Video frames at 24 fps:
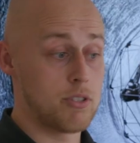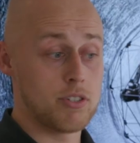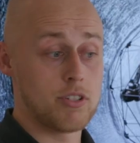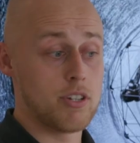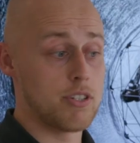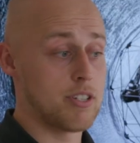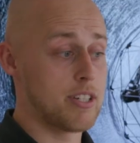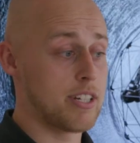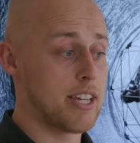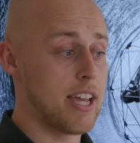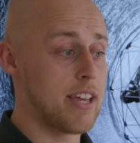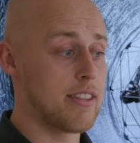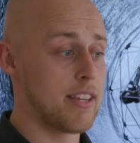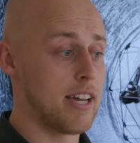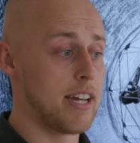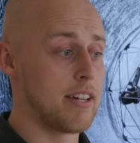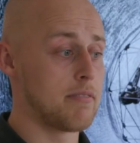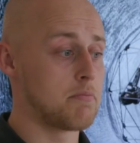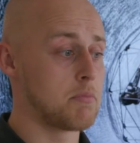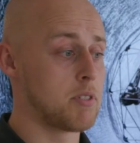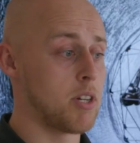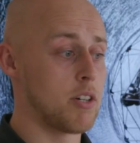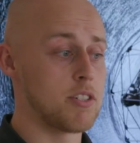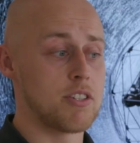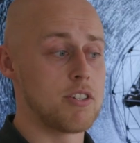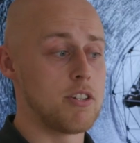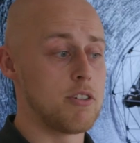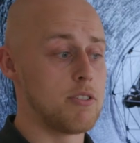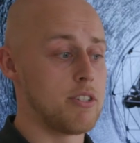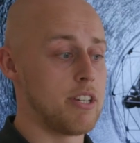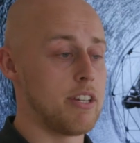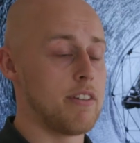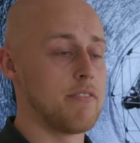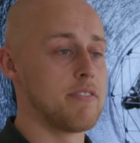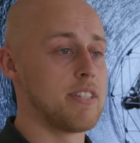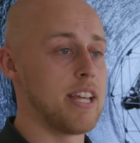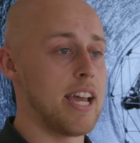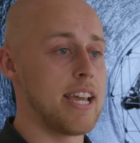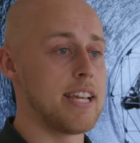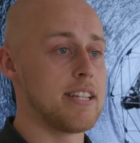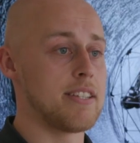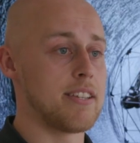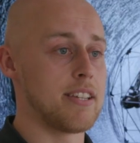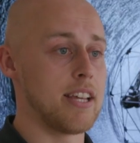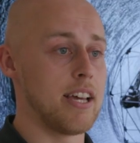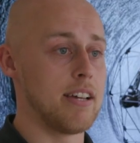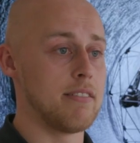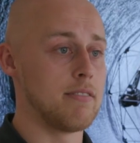So to get that continuity of
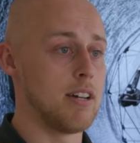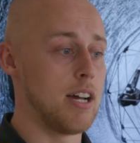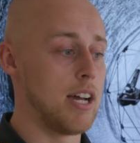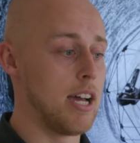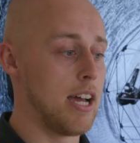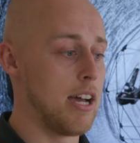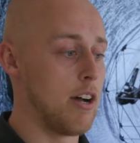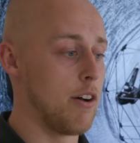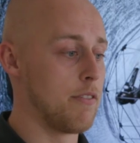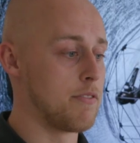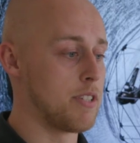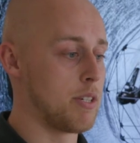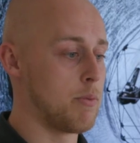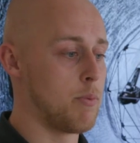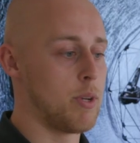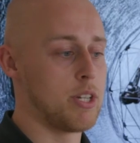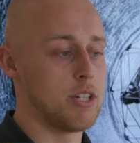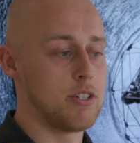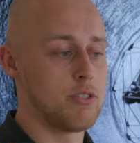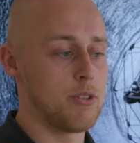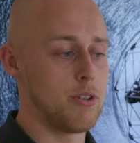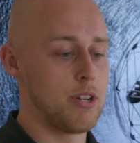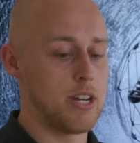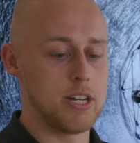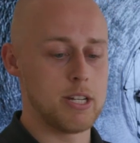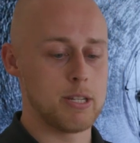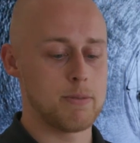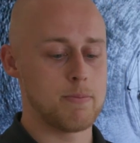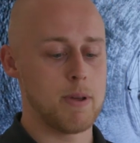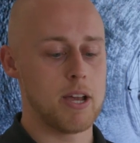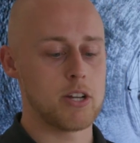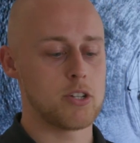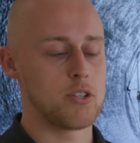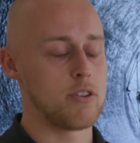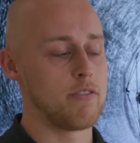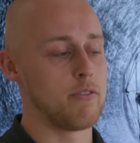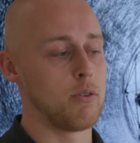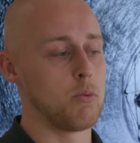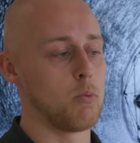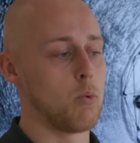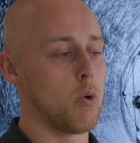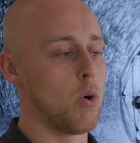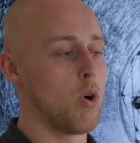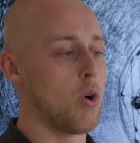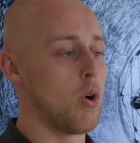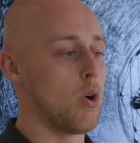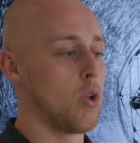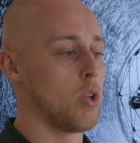data, uh, obviously when you're doing an inspection of a
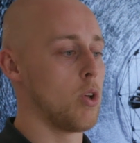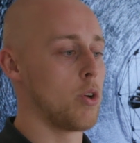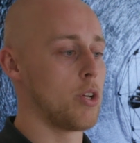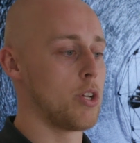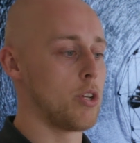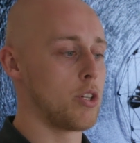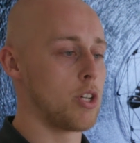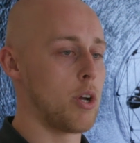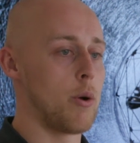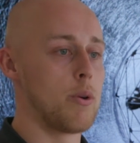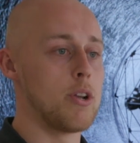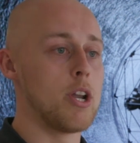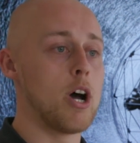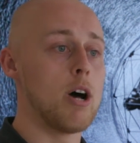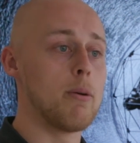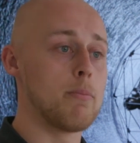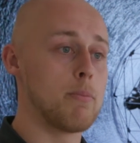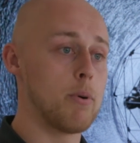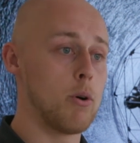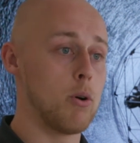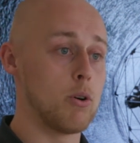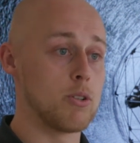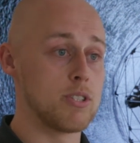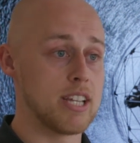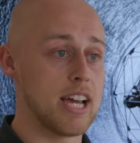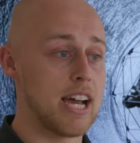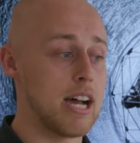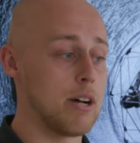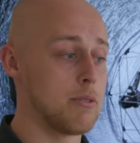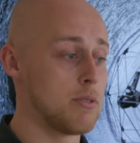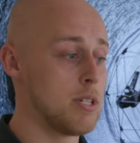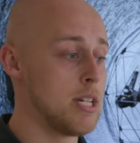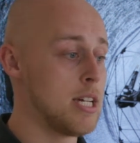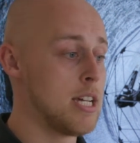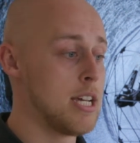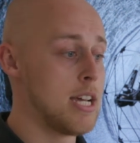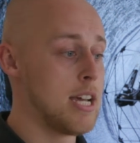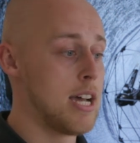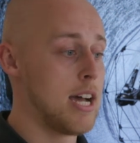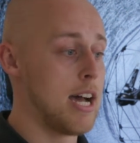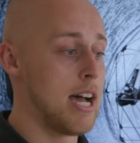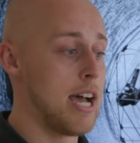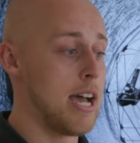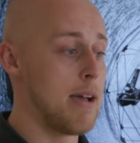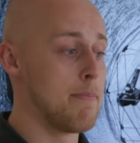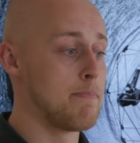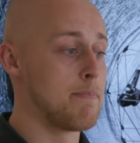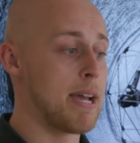wall or you're going up or down,
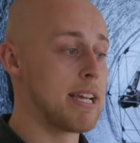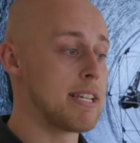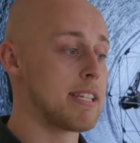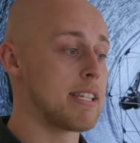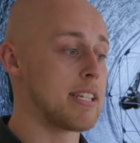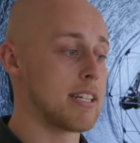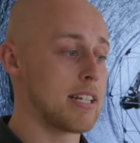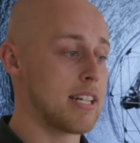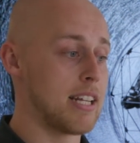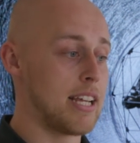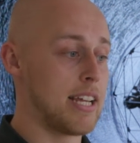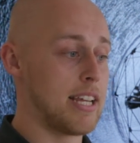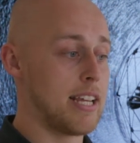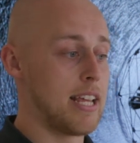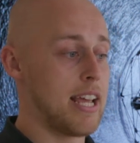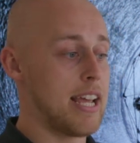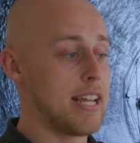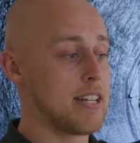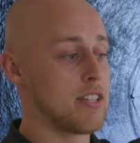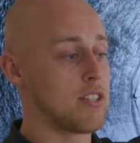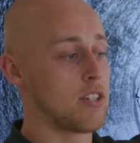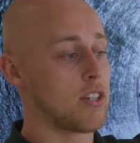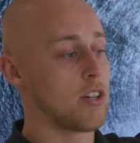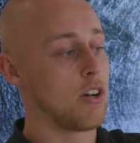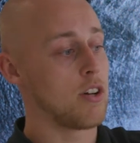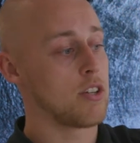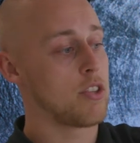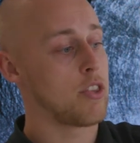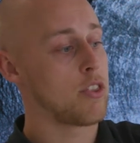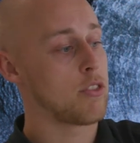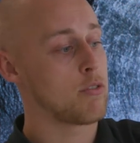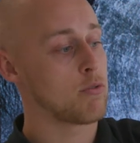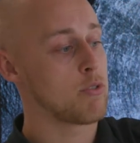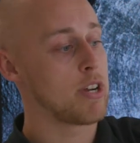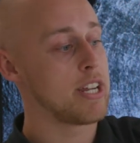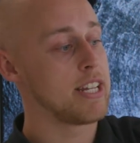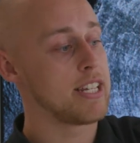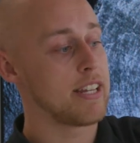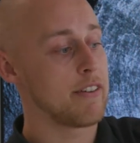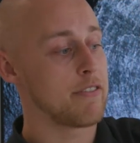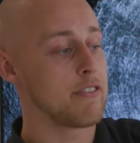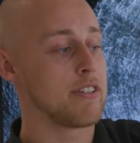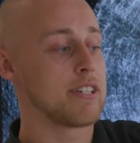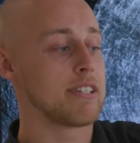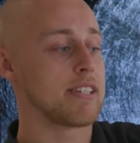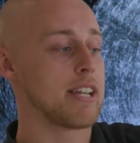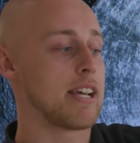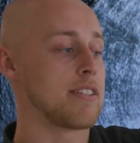uh, basically it's got three
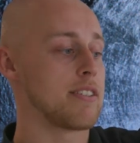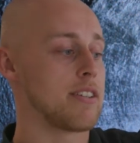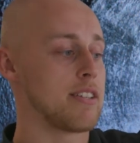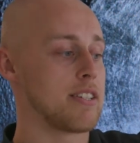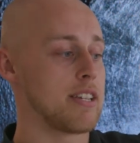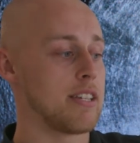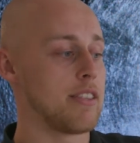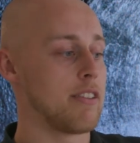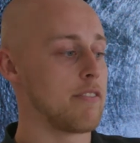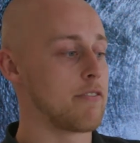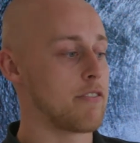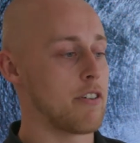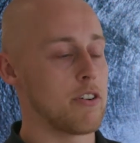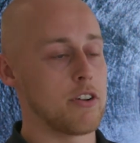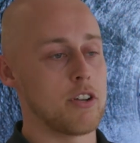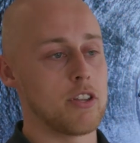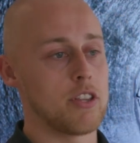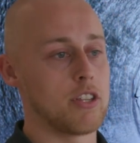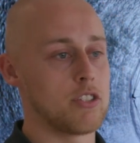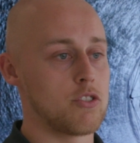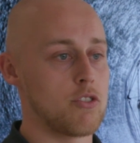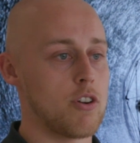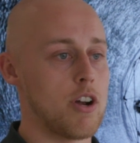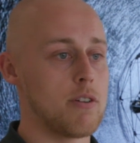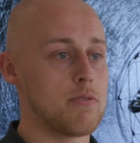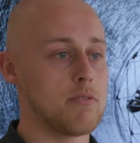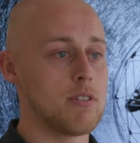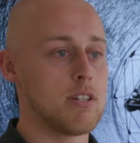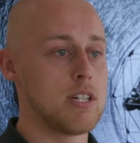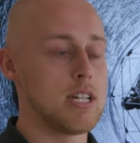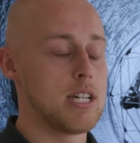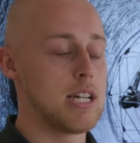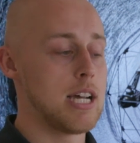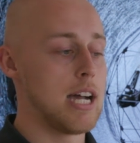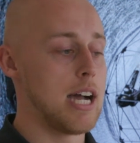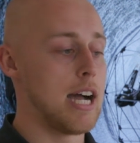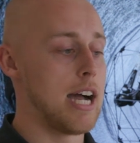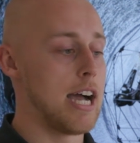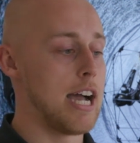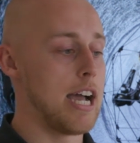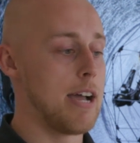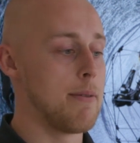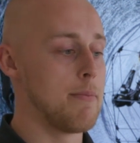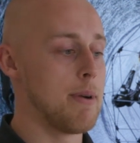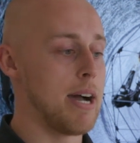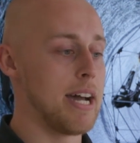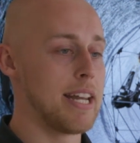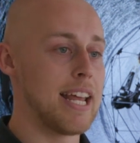different sensors in the front of the drone
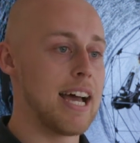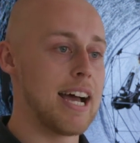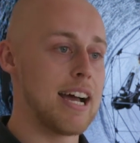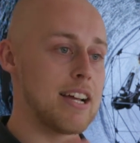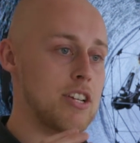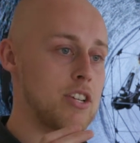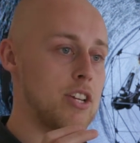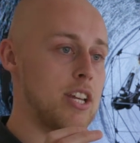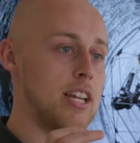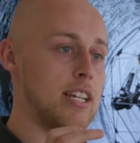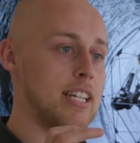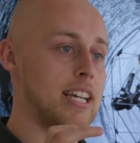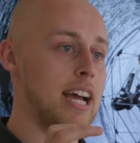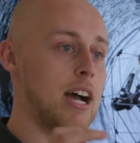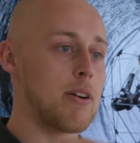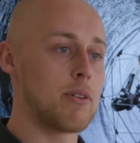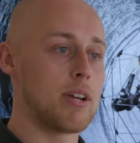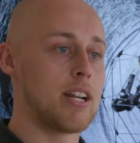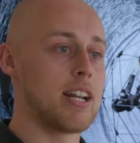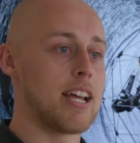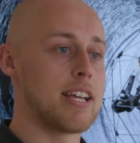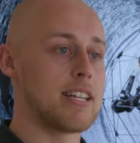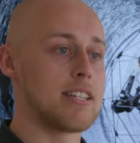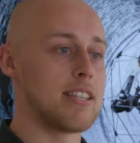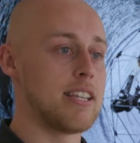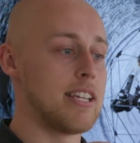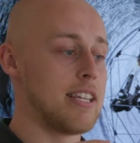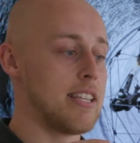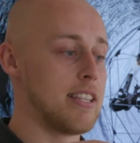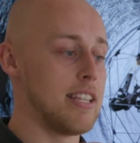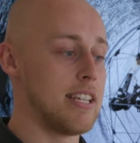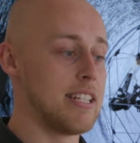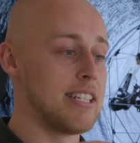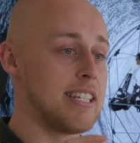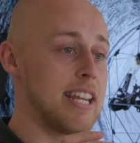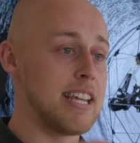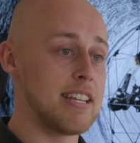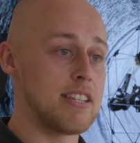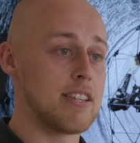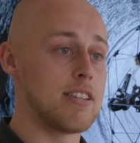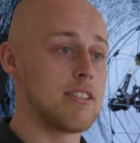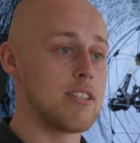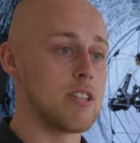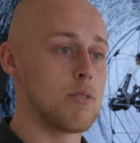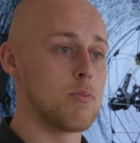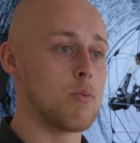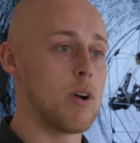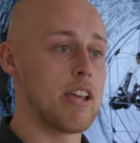uh, and that actually calculates the, the
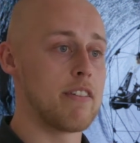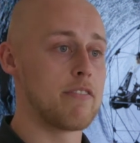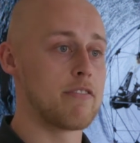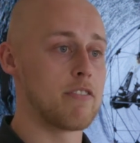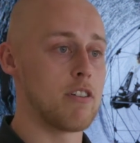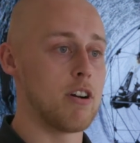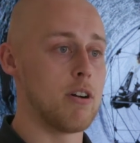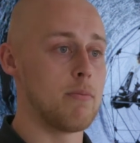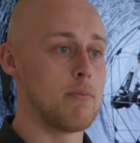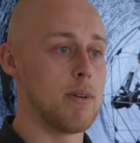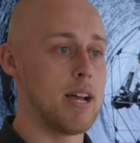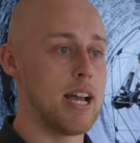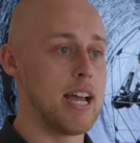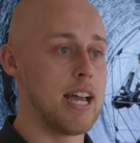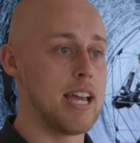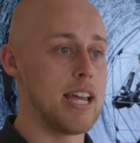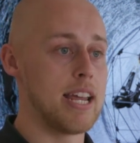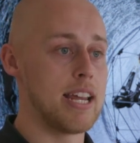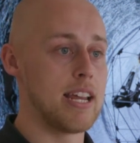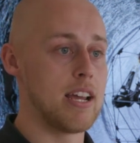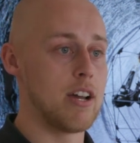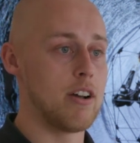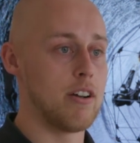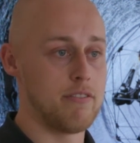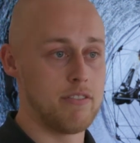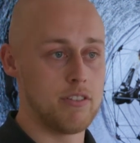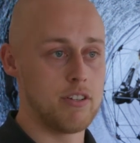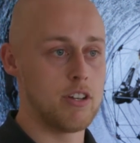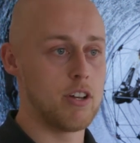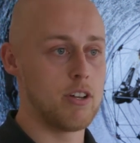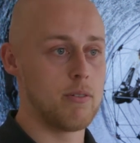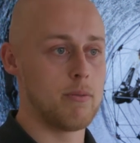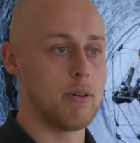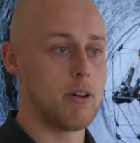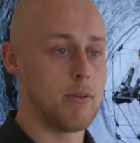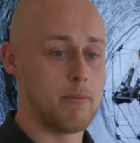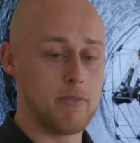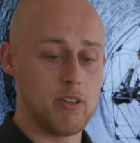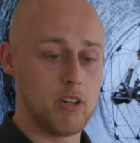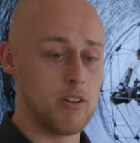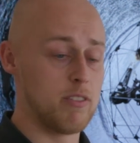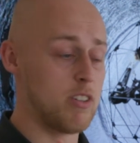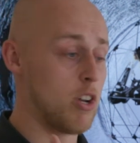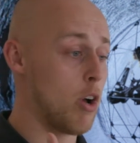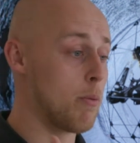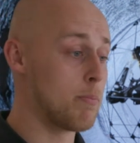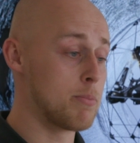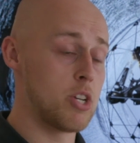distance away from a, of, a, of
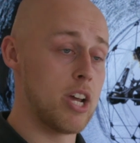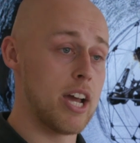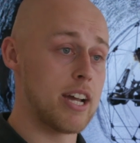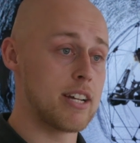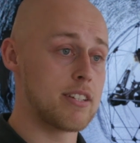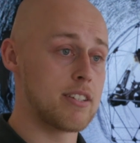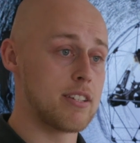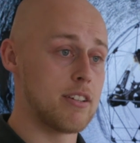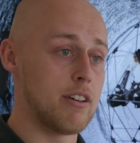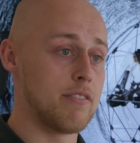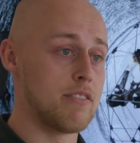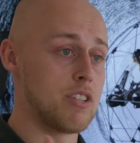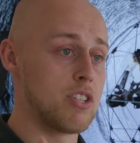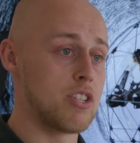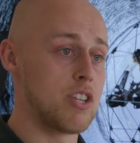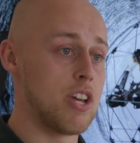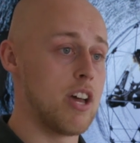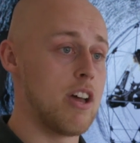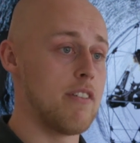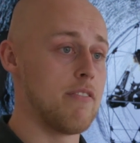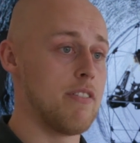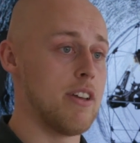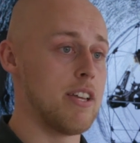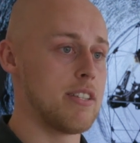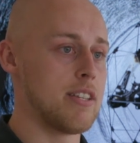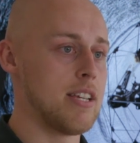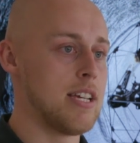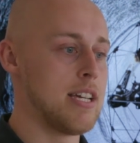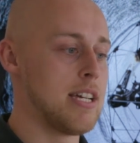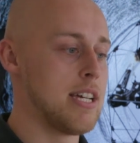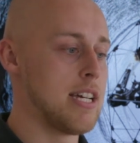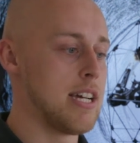an object, of a surface.